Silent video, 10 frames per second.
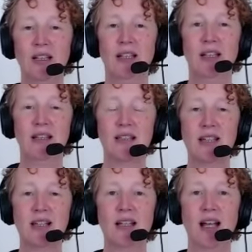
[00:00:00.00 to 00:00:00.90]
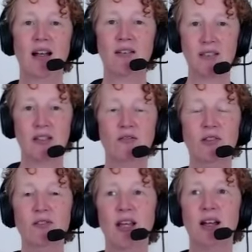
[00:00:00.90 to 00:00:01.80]
in the second house and the
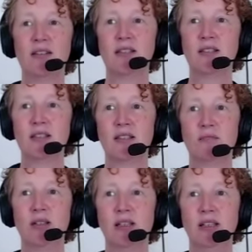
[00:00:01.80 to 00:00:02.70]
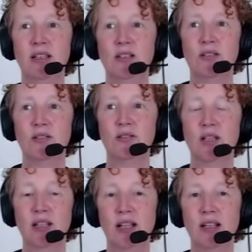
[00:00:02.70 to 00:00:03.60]
fifth house is this ability to
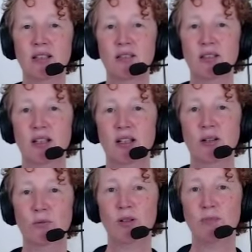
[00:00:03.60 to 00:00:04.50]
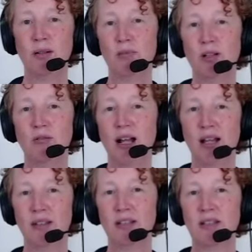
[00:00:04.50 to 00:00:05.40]
connect with people
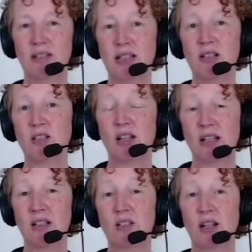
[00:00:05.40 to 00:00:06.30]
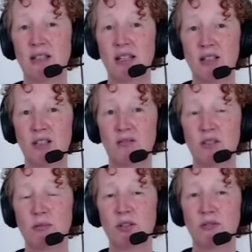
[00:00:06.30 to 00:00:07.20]
around this intellectualization of
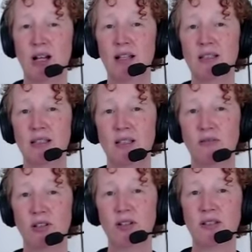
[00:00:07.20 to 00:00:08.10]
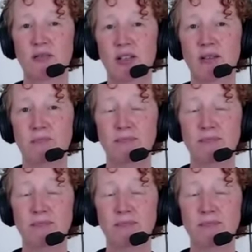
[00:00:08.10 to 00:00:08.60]
spirituality and philosophy.